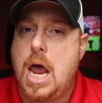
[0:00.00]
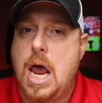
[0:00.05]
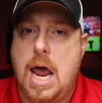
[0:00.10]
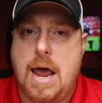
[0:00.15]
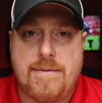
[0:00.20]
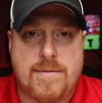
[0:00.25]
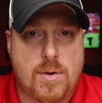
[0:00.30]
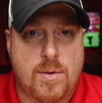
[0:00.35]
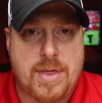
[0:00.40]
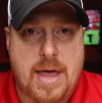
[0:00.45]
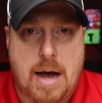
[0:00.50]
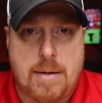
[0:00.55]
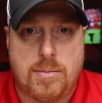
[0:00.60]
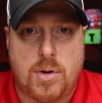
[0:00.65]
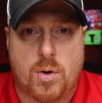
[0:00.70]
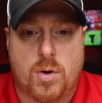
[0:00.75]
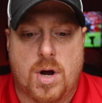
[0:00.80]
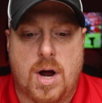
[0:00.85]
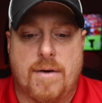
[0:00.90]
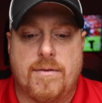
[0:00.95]
even without
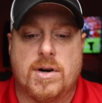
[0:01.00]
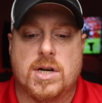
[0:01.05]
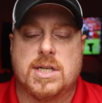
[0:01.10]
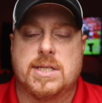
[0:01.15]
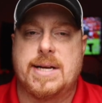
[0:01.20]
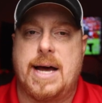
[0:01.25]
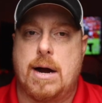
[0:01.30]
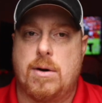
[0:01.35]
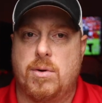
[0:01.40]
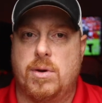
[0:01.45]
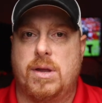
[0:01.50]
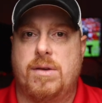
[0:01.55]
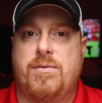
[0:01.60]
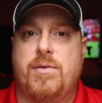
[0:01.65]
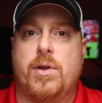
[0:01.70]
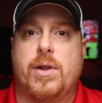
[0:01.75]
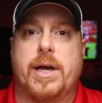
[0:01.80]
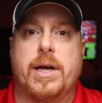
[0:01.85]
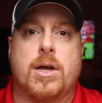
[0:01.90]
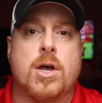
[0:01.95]
blown coverages, I really
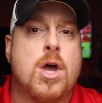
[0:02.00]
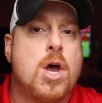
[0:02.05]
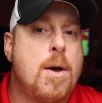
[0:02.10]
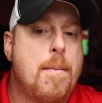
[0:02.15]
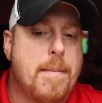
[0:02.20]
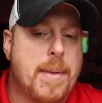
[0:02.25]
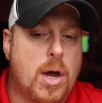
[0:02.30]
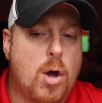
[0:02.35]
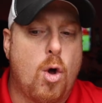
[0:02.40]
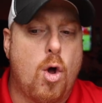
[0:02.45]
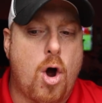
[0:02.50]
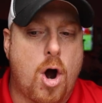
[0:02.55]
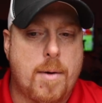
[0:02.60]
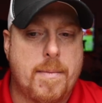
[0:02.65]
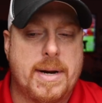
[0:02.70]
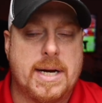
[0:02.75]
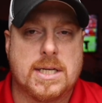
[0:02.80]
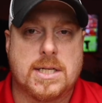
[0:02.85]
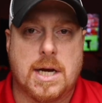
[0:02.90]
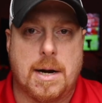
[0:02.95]
feel like Mecole
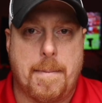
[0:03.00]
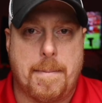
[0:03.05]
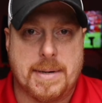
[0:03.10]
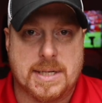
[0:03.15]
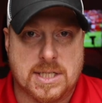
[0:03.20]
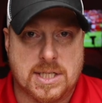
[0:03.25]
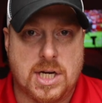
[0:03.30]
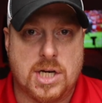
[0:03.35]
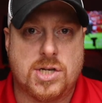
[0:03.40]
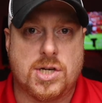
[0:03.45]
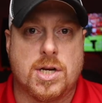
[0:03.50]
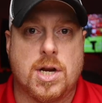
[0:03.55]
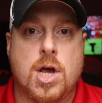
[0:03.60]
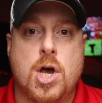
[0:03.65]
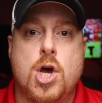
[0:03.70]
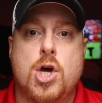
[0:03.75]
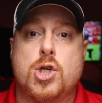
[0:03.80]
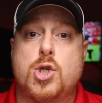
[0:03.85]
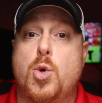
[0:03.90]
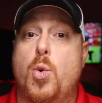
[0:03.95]
Hardman is in a position
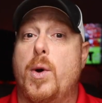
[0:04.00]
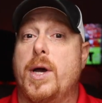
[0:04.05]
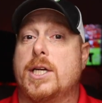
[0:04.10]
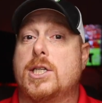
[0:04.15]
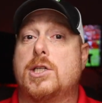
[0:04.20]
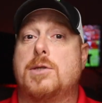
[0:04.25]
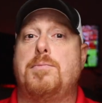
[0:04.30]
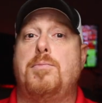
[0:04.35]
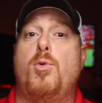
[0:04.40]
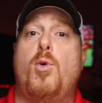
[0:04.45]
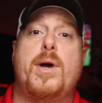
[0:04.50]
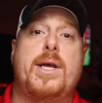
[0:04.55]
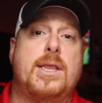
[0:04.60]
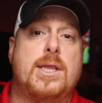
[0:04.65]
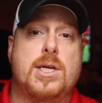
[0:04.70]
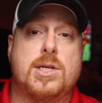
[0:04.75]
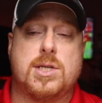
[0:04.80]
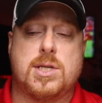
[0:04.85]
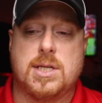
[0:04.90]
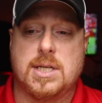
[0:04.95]
to exploit
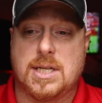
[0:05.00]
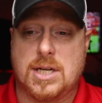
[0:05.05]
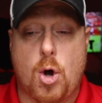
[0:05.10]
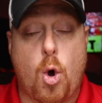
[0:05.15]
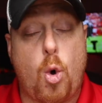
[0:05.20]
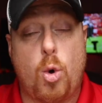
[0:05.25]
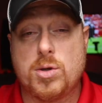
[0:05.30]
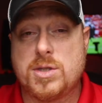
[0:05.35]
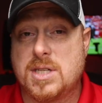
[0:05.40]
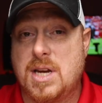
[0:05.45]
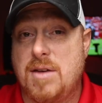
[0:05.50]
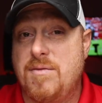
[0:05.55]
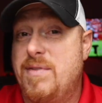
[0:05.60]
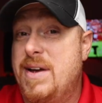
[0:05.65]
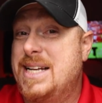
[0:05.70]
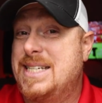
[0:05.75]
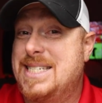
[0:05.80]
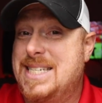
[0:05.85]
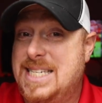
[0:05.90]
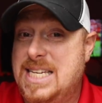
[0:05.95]
this Colts
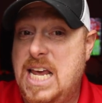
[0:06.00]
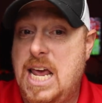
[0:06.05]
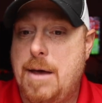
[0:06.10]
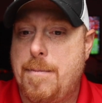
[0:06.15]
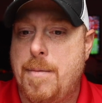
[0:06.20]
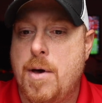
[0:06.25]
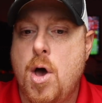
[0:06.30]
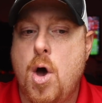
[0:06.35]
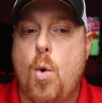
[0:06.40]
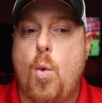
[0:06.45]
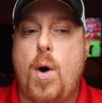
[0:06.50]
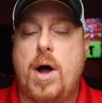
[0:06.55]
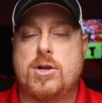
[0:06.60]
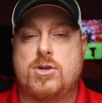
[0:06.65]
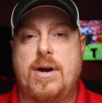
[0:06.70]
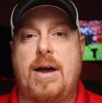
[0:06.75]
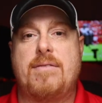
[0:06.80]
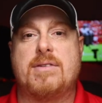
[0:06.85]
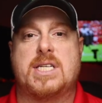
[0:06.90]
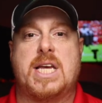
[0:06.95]
defense deep while
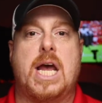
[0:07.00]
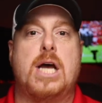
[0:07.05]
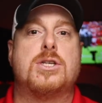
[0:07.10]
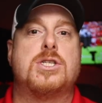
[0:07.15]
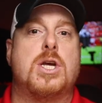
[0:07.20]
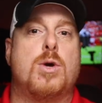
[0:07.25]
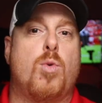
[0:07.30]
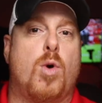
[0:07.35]
Travis Kelce